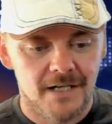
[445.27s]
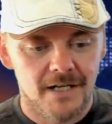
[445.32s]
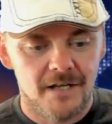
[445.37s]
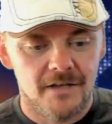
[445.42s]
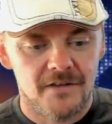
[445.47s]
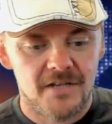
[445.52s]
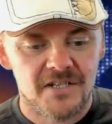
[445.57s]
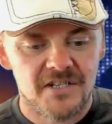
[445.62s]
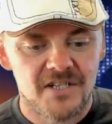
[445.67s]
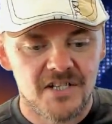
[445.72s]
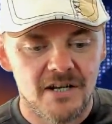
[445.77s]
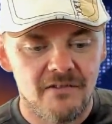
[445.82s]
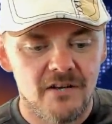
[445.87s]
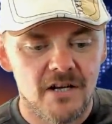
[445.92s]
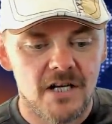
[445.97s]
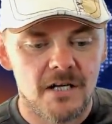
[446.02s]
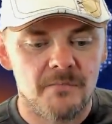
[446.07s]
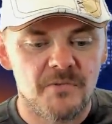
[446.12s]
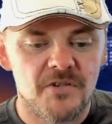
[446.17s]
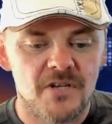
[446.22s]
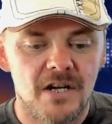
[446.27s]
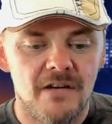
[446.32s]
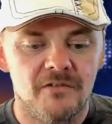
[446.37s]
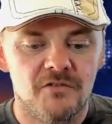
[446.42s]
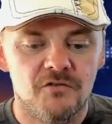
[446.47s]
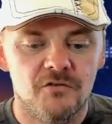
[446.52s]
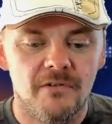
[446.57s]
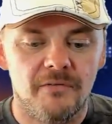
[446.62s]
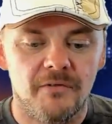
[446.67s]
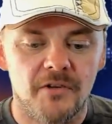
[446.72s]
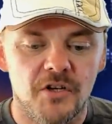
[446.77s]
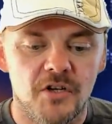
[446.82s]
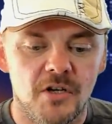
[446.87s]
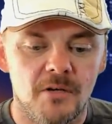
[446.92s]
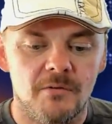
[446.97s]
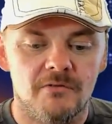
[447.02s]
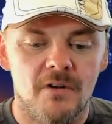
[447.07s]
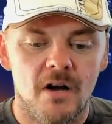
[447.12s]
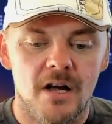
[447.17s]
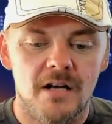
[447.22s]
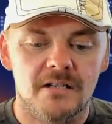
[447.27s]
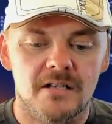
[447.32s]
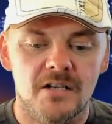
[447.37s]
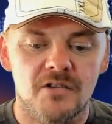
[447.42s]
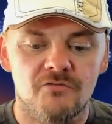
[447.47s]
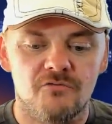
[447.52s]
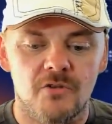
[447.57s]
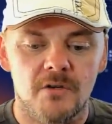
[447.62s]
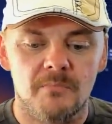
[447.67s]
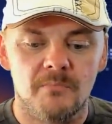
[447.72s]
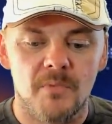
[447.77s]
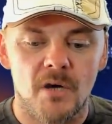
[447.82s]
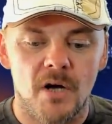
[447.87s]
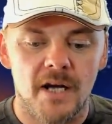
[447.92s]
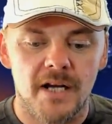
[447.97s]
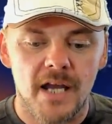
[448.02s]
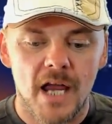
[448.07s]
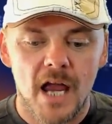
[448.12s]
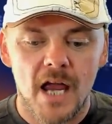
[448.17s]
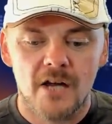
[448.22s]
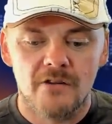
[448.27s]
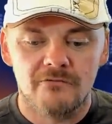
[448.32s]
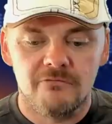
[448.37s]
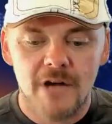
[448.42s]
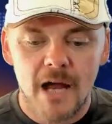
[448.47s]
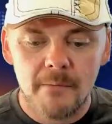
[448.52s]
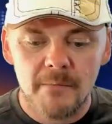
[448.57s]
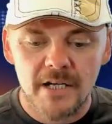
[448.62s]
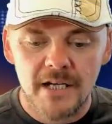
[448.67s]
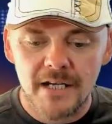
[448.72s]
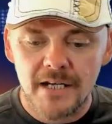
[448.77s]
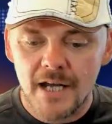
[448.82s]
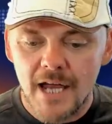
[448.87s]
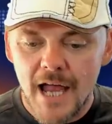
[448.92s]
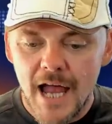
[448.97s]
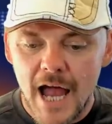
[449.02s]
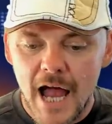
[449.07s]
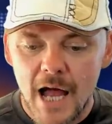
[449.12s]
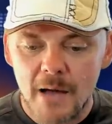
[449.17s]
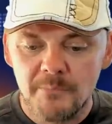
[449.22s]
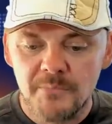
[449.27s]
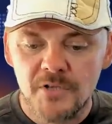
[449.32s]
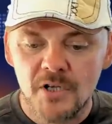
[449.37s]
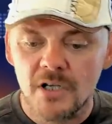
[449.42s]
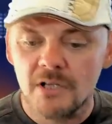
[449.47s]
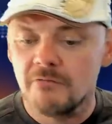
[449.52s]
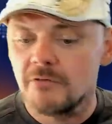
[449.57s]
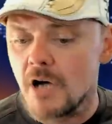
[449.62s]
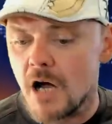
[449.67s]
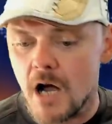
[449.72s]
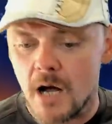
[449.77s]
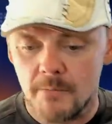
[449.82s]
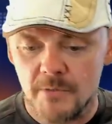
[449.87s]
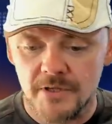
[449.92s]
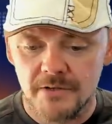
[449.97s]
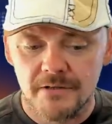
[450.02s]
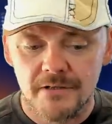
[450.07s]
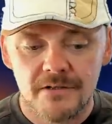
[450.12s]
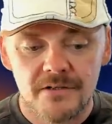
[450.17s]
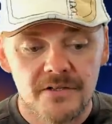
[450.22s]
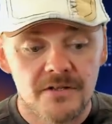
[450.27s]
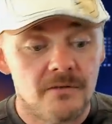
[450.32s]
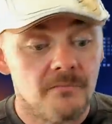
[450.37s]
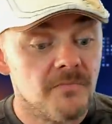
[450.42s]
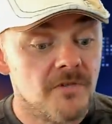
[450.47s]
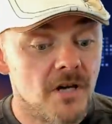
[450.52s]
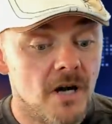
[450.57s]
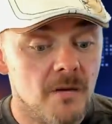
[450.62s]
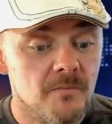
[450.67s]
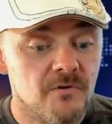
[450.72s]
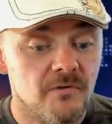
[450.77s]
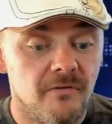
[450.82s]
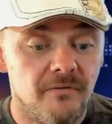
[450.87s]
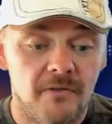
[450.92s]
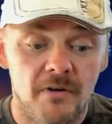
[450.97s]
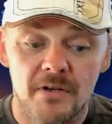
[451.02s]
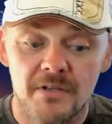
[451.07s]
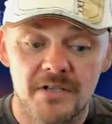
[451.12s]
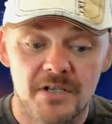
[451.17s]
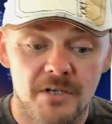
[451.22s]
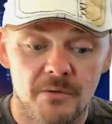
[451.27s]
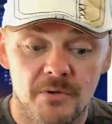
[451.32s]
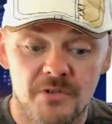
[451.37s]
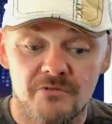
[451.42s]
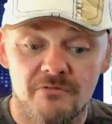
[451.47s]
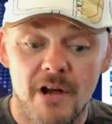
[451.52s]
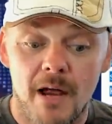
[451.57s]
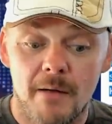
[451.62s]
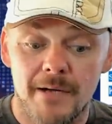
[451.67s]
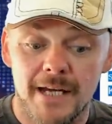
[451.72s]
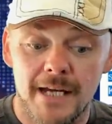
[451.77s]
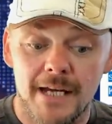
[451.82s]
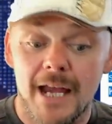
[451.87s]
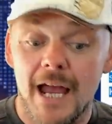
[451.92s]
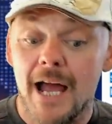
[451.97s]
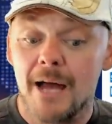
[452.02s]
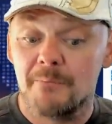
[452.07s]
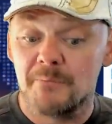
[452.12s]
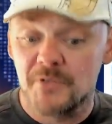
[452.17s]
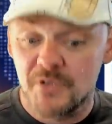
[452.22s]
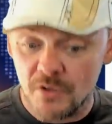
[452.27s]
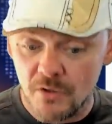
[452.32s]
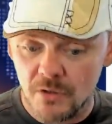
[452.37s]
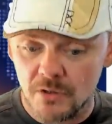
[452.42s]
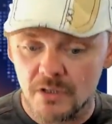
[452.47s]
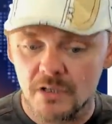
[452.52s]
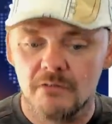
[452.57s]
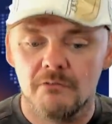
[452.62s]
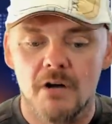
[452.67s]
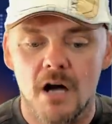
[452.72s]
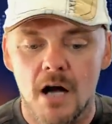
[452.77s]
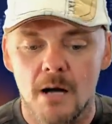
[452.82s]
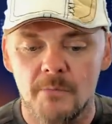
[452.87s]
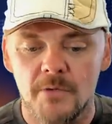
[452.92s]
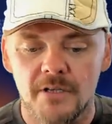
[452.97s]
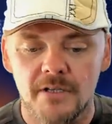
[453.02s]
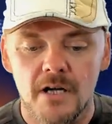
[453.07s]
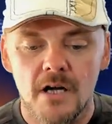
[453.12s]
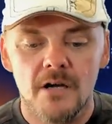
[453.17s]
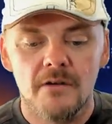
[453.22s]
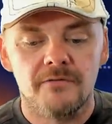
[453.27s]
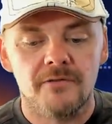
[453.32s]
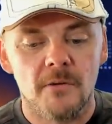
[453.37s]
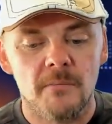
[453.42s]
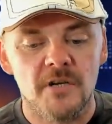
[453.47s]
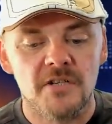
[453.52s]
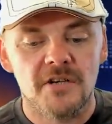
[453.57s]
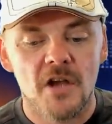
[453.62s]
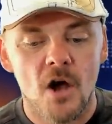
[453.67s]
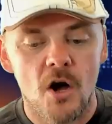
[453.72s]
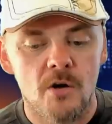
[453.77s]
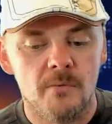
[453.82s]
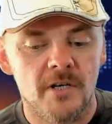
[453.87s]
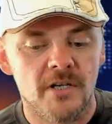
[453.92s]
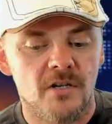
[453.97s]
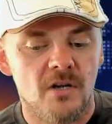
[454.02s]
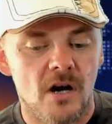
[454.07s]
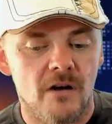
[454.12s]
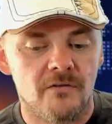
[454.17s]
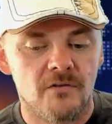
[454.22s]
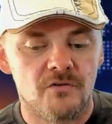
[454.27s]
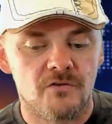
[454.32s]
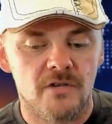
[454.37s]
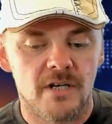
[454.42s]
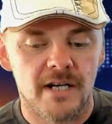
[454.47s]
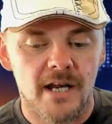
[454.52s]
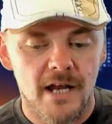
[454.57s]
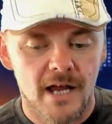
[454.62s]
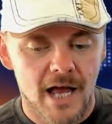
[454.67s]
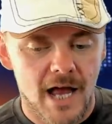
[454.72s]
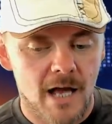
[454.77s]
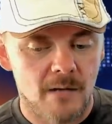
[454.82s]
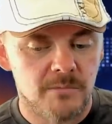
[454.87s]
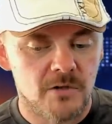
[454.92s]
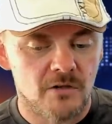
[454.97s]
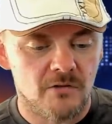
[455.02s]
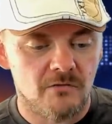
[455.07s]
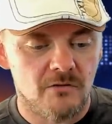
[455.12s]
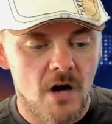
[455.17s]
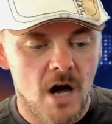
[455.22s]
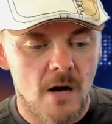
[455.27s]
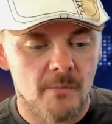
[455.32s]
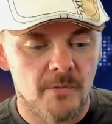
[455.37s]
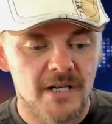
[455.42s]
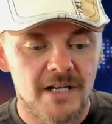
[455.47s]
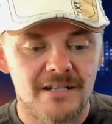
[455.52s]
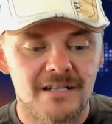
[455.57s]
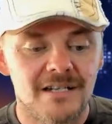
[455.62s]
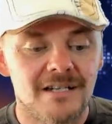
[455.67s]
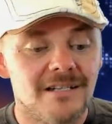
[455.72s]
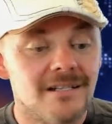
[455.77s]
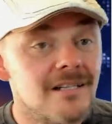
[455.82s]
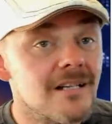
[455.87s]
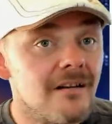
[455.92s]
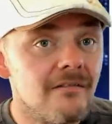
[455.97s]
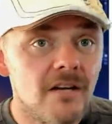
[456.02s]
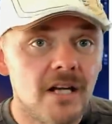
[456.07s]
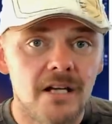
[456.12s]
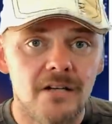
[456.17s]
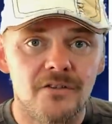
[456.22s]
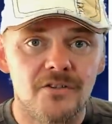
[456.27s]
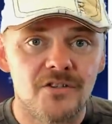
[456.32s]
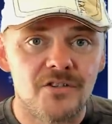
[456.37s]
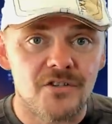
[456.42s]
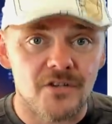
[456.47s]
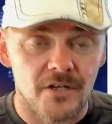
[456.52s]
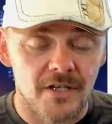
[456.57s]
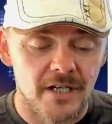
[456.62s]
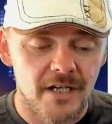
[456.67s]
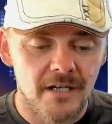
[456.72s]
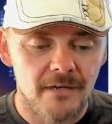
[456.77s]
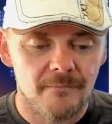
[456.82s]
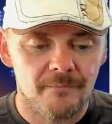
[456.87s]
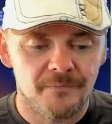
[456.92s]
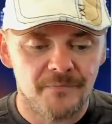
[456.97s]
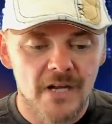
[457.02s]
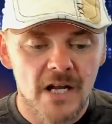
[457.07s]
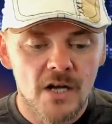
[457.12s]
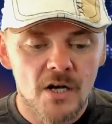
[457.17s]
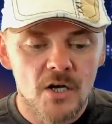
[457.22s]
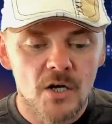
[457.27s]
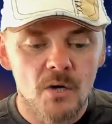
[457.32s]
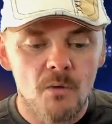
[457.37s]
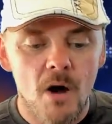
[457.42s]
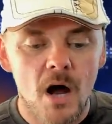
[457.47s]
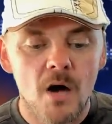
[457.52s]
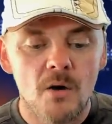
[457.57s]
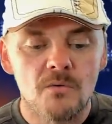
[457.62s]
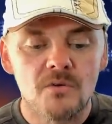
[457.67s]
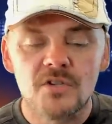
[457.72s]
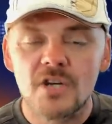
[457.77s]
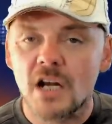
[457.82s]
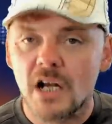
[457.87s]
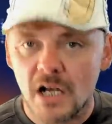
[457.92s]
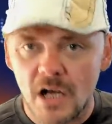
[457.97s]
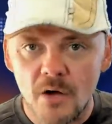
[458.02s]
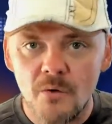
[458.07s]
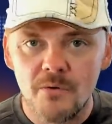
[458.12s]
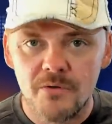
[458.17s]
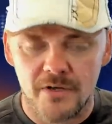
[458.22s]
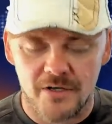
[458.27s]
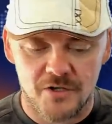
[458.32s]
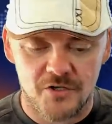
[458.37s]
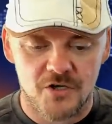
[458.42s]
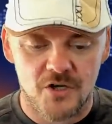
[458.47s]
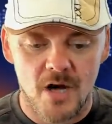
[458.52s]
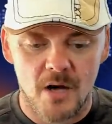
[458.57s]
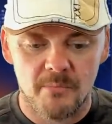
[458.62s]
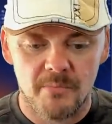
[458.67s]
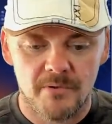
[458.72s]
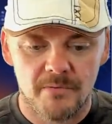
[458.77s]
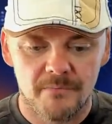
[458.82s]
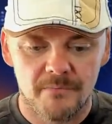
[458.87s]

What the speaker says: The Syrian Observatory for Human Rights is run by Rami Abdul Rahman, sometimes referred to as Rami Abdul Rahman, from his home in Coventry. Abdul Rahman is a Syrian Sunni who owns a clothing shop.